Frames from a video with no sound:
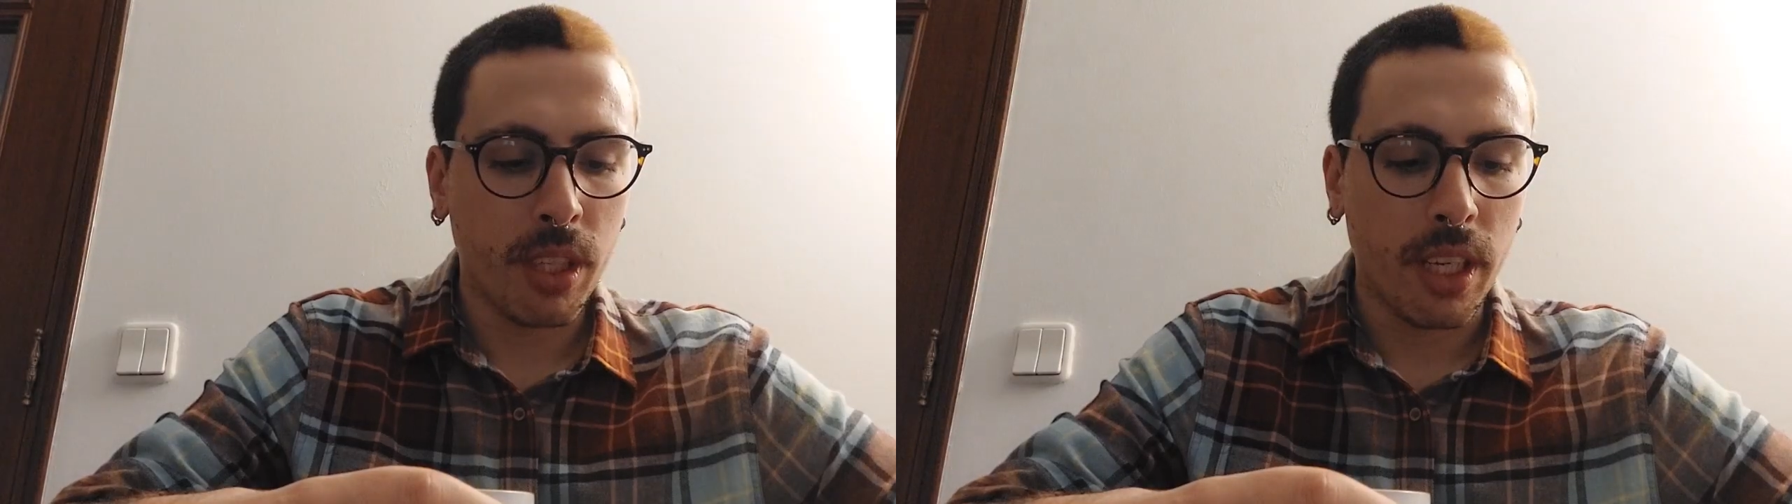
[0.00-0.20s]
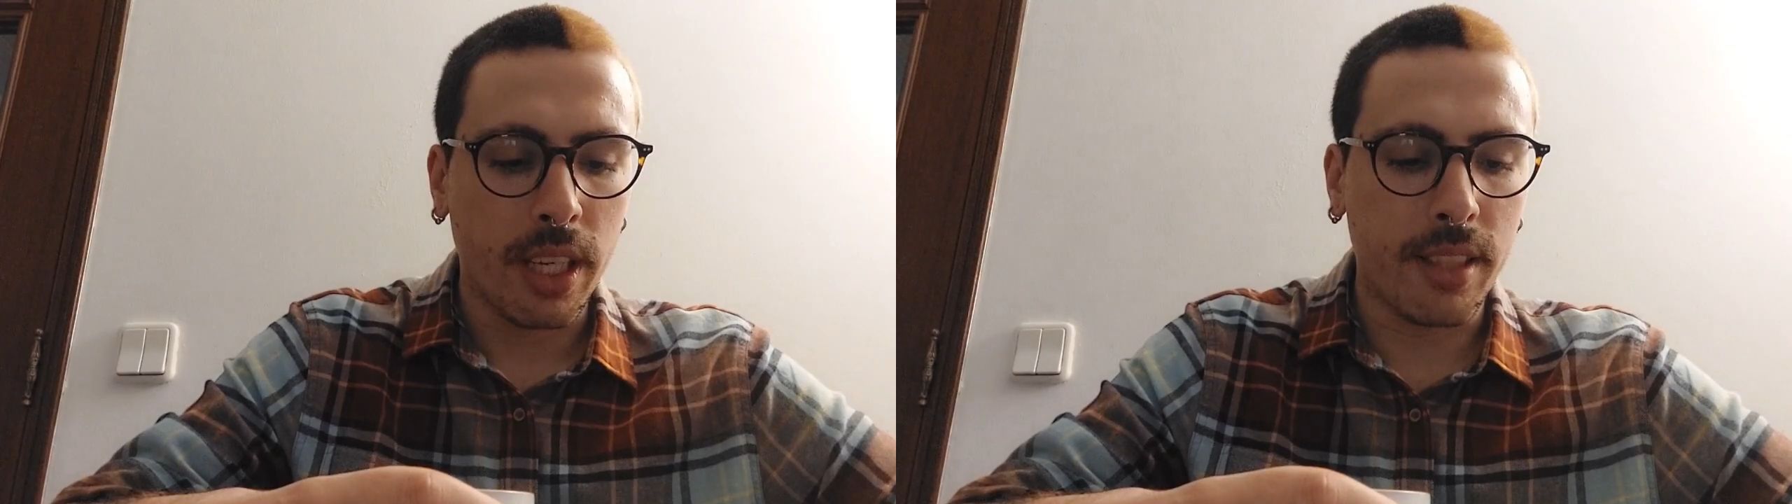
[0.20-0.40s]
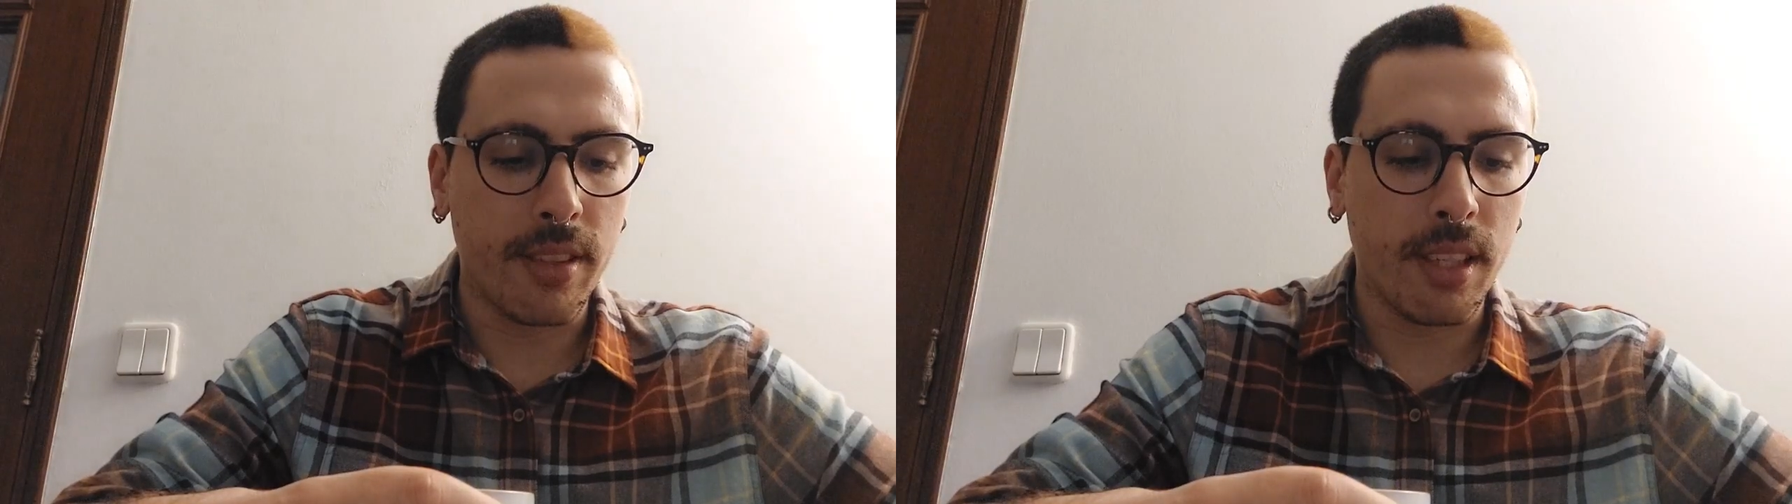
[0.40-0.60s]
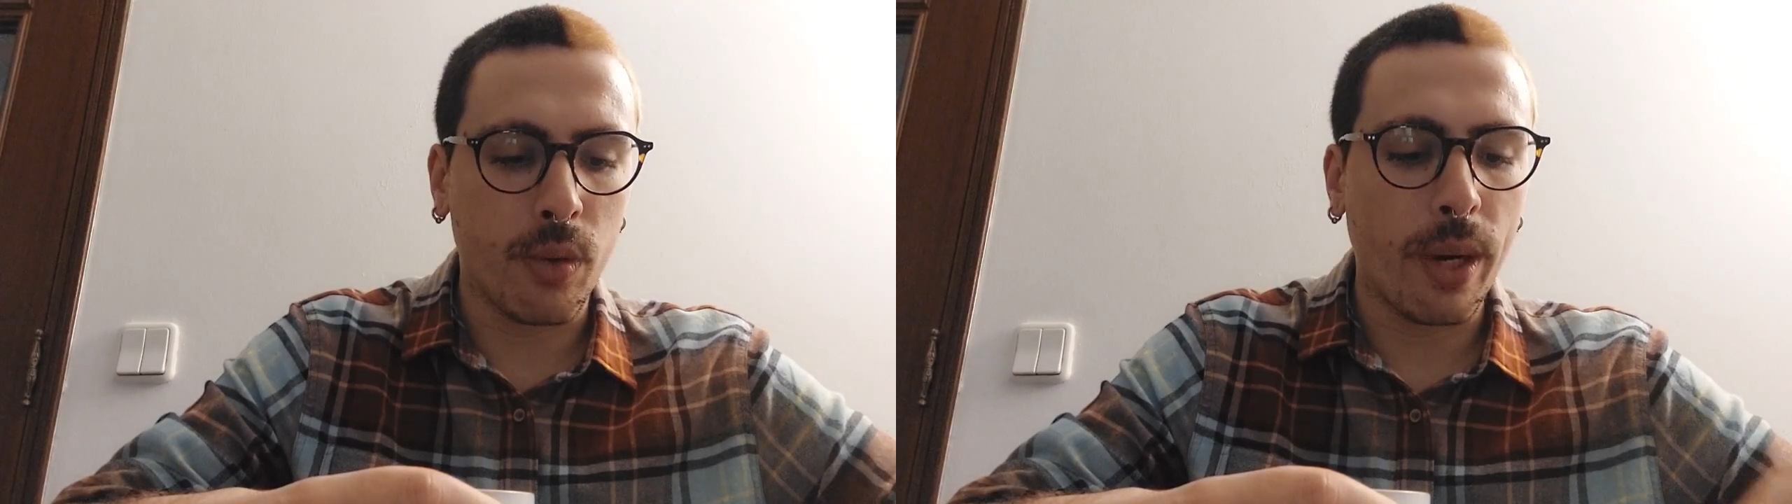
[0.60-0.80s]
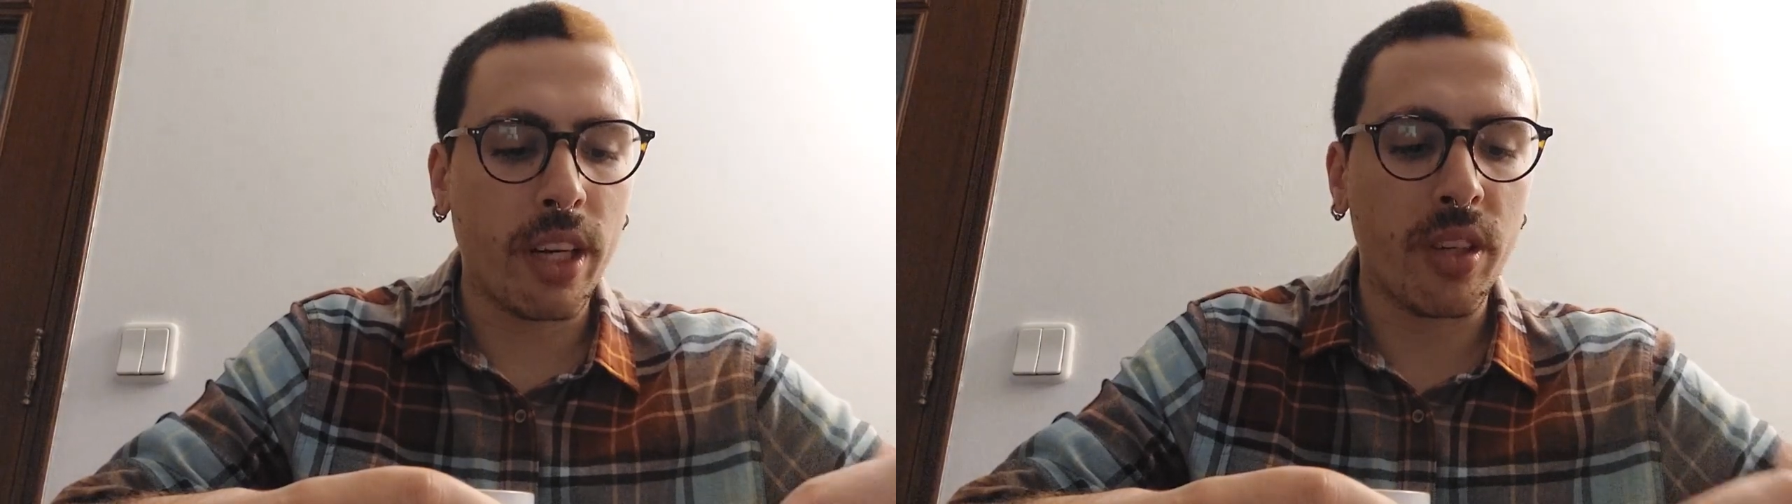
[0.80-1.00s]
and the
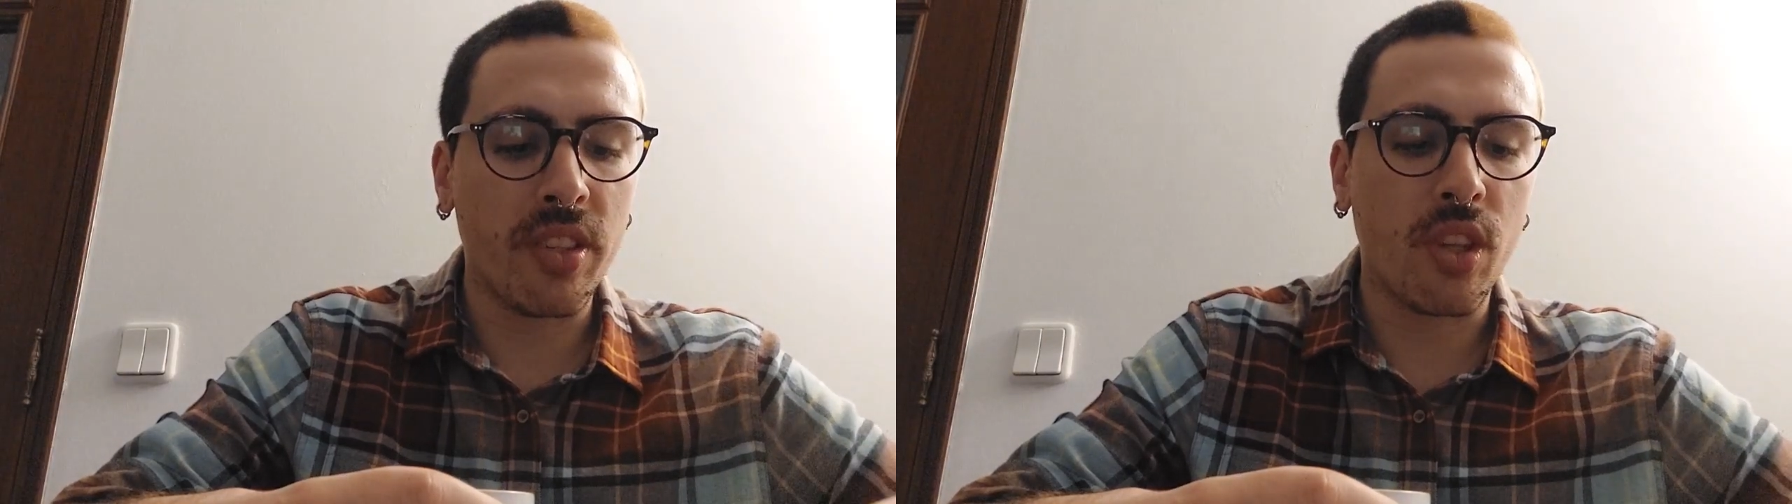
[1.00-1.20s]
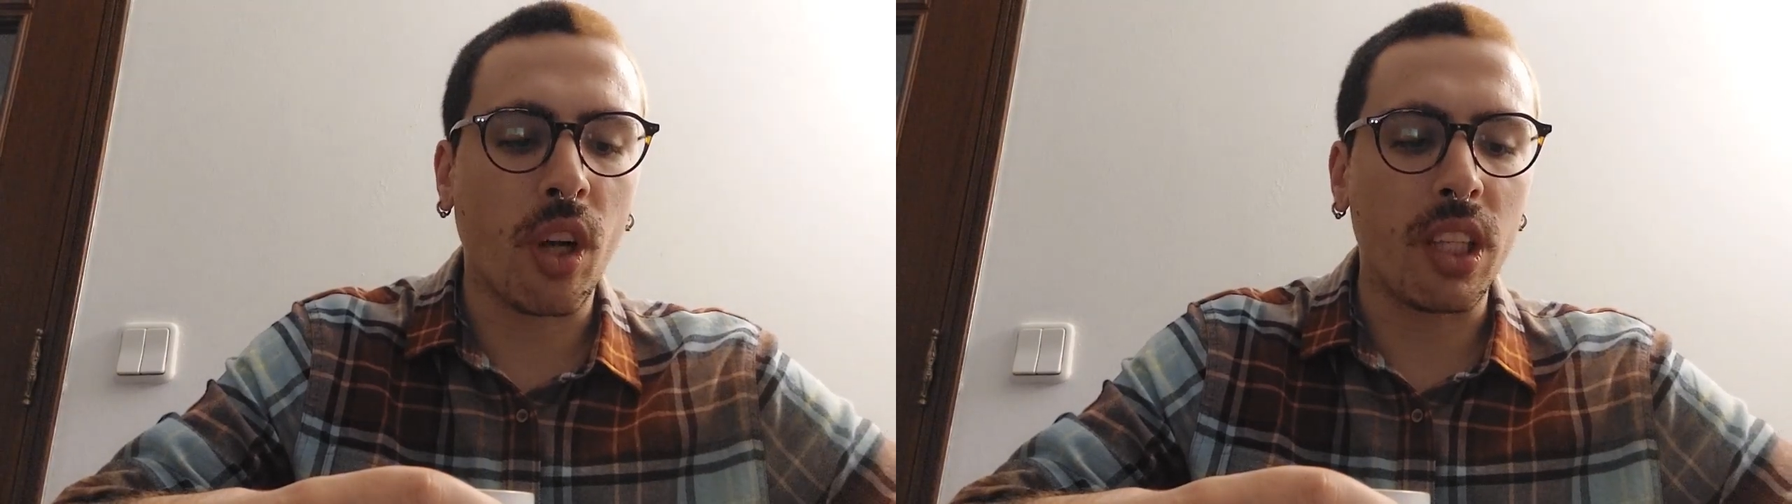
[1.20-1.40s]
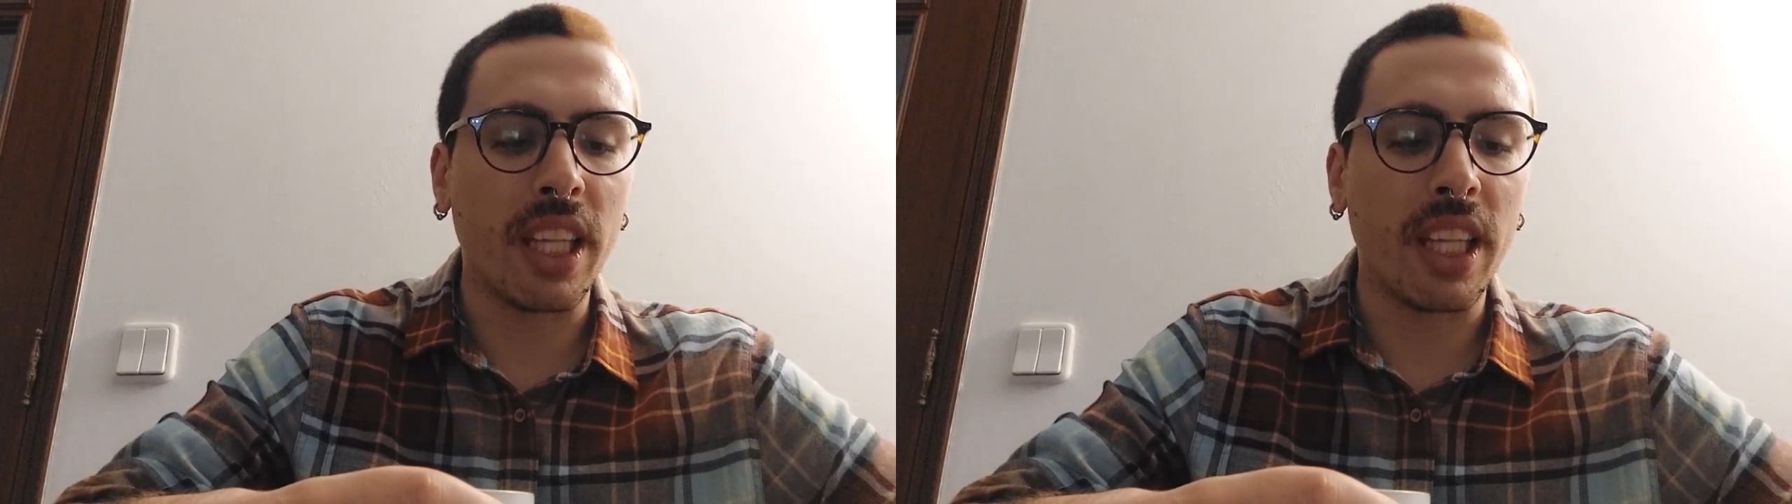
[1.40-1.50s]
record is called